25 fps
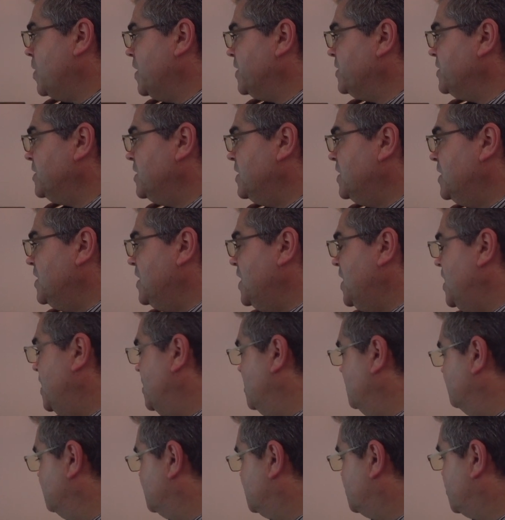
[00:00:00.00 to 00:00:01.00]
one,
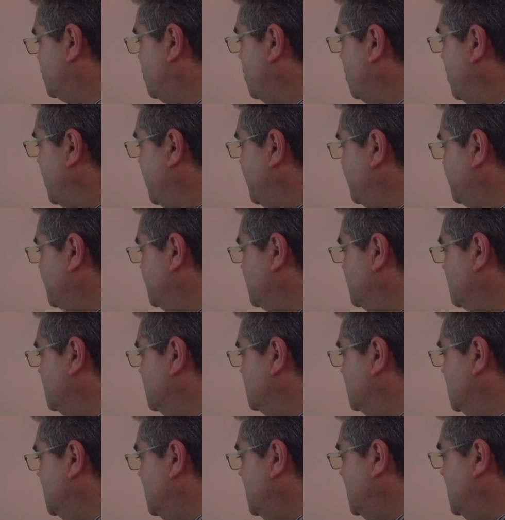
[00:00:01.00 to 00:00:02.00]
and I've tried
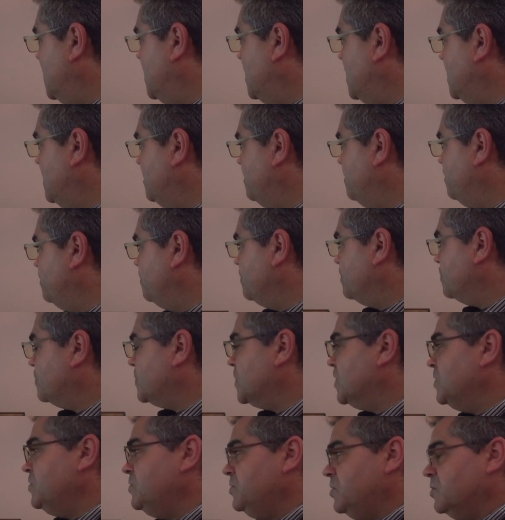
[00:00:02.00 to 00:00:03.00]

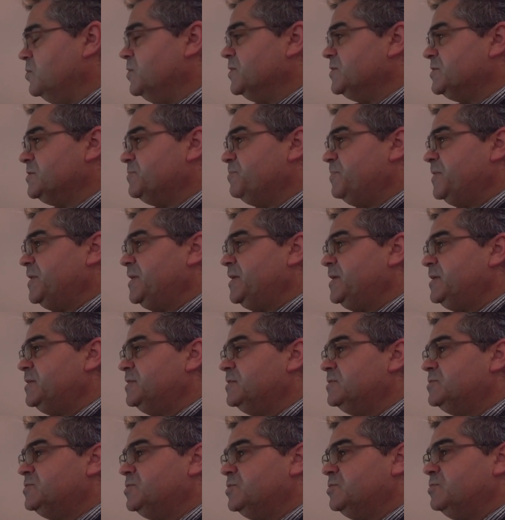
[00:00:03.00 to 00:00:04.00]
USB
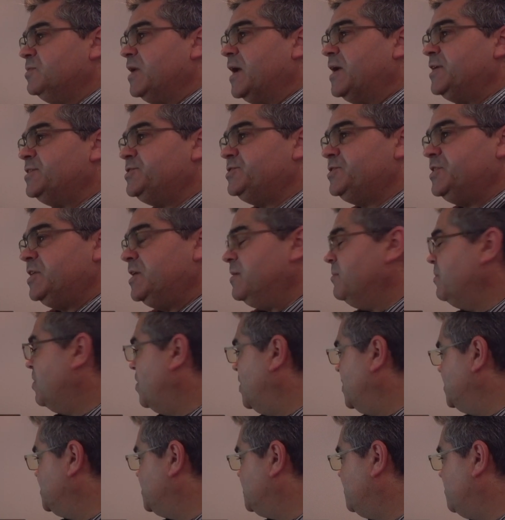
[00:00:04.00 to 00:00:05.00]
to
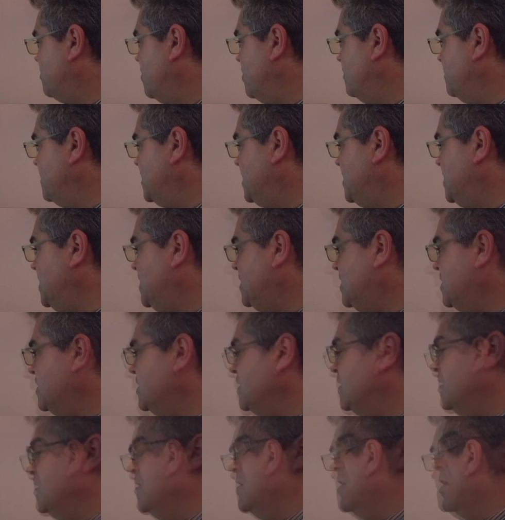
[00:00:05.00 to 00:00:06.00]
HDMIs for over here.
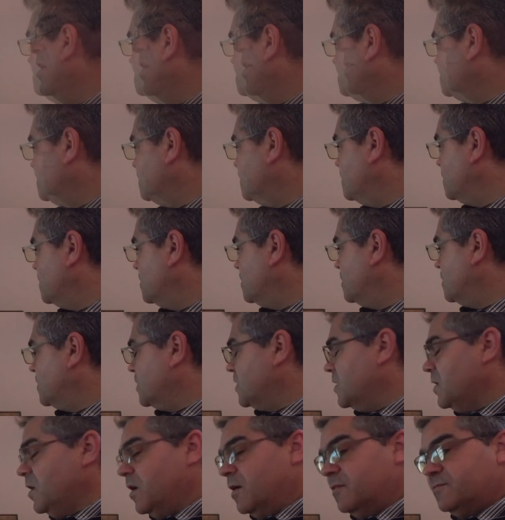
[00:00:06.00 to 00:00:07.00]

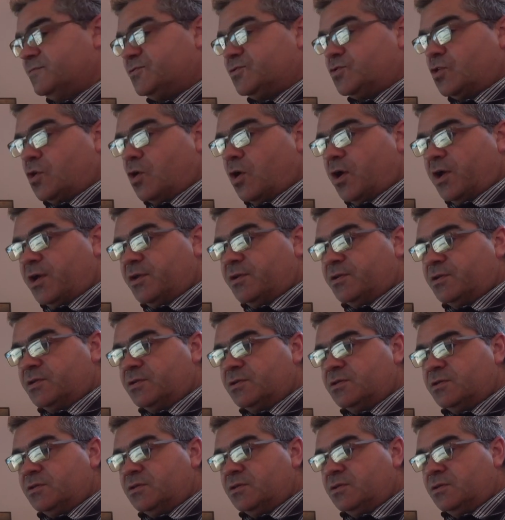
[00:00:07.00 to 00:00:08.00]
I've tried
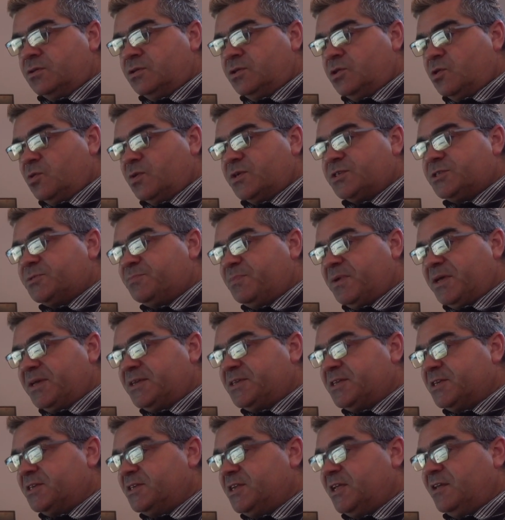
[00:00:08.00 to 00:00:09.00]

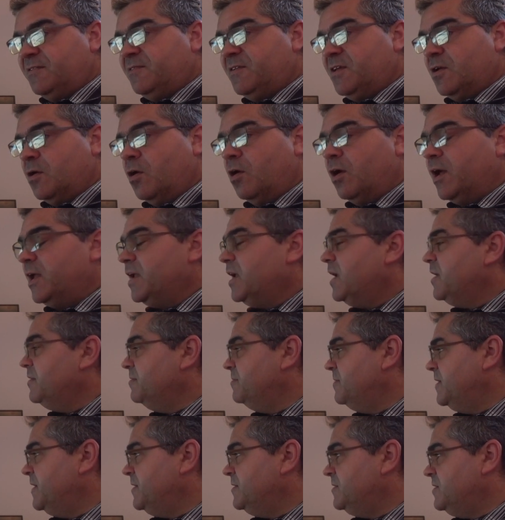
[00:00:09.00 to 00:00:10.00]
USB to DVI
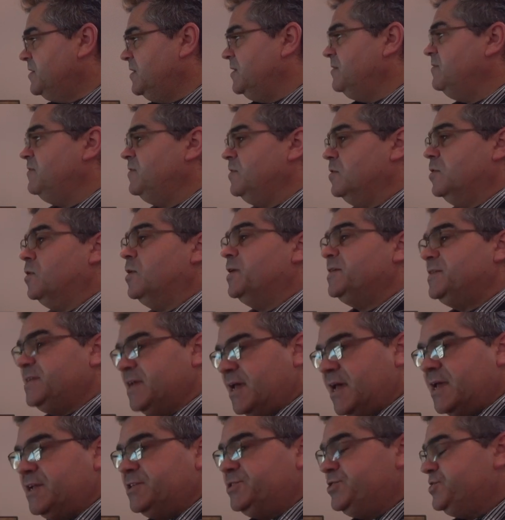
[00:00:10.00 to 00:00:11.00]
and then DVI to
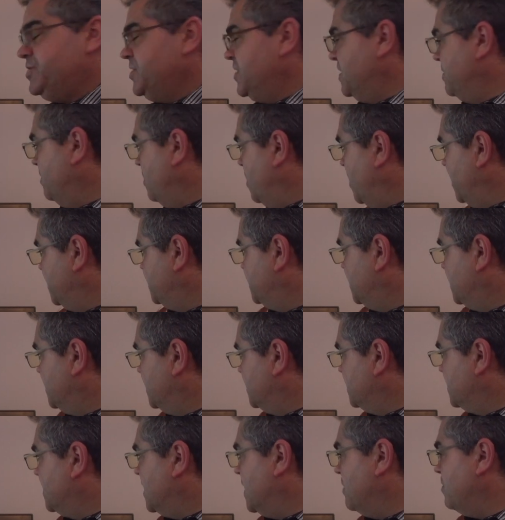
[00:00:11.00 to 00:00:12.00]
HDMI
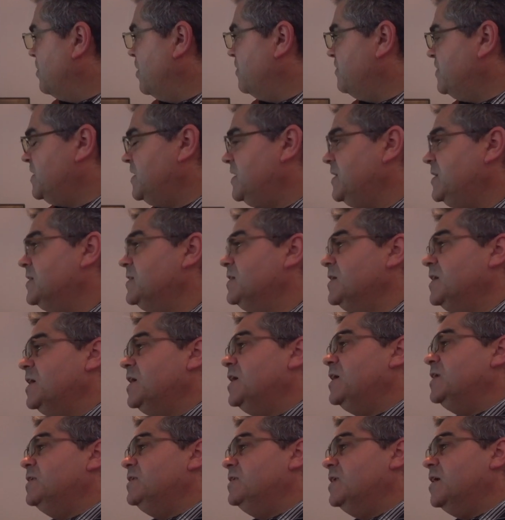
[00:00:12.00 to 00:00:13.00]
to come over here.
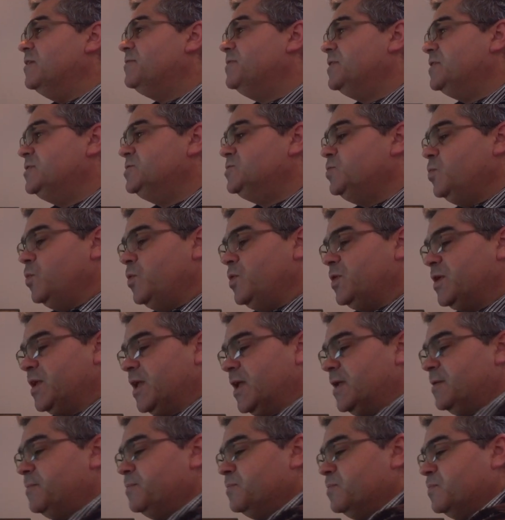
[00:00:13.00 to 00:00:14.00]
Nothing's
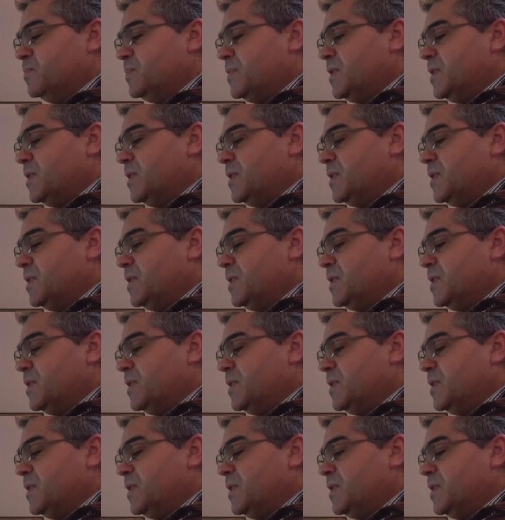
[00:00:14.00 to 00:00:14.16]
working,